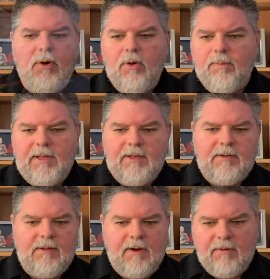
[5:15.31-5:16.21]

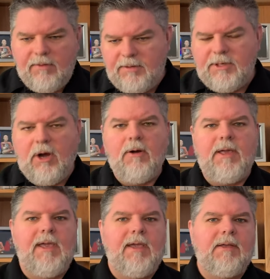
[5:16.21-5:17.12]
open, they're
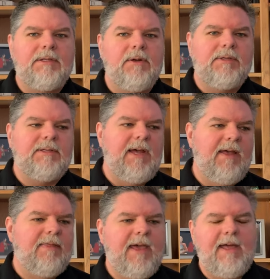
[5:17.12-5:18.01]
talking. So it's
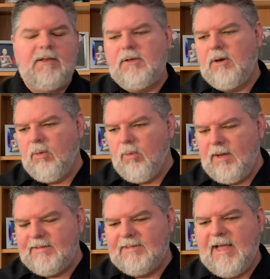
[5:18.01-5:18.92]
not that, you know,
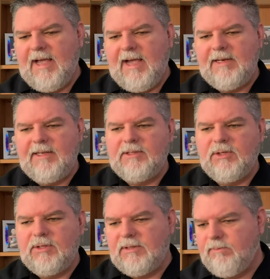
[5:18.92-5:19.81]
one side is
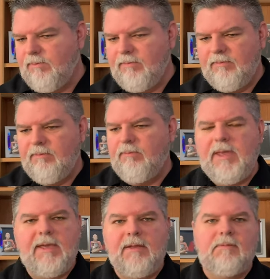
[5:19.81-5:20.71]
just
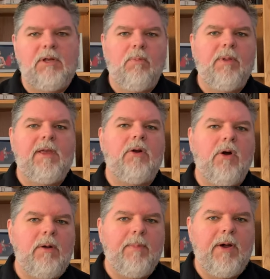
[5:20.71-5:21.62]
being, you know, playing
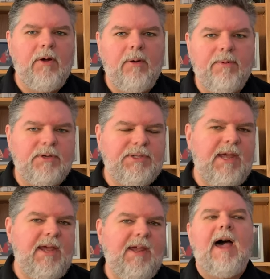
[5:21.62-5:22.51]
hardball per
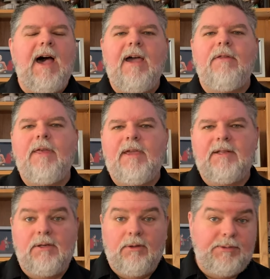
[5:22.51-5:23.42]
se. I think a
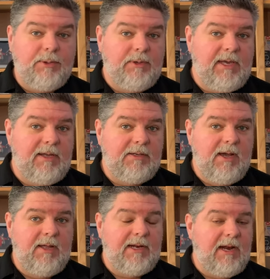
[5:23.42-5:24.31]
deal is going to get
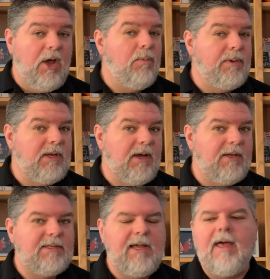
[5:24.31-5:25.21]
done, and I hope it
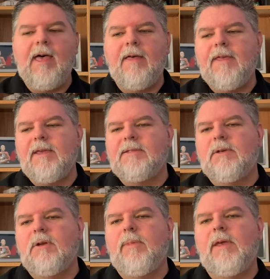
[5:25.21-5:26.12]
does. I think it's
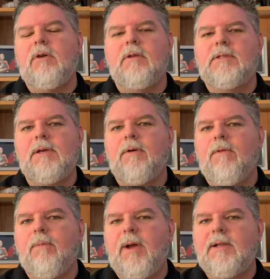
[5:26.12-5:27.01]
going to be a good deal
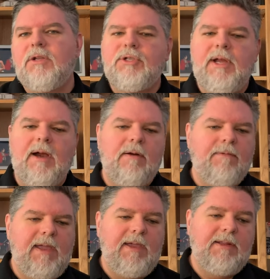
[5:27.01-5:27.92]
for Brandon Sheriff,
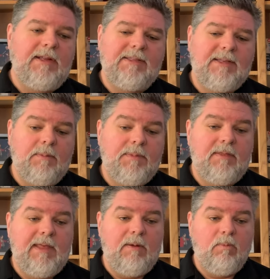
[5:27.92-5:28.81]
and it's
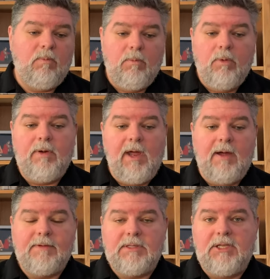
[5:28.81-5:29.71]
something that we
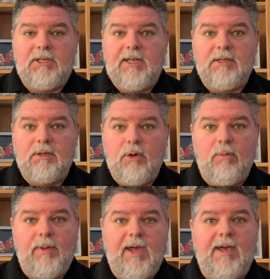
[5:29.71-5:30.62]
obviously need to
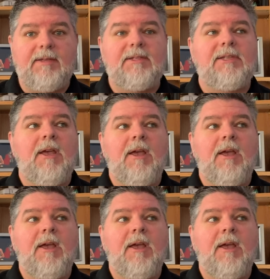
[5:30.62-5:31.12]
do, because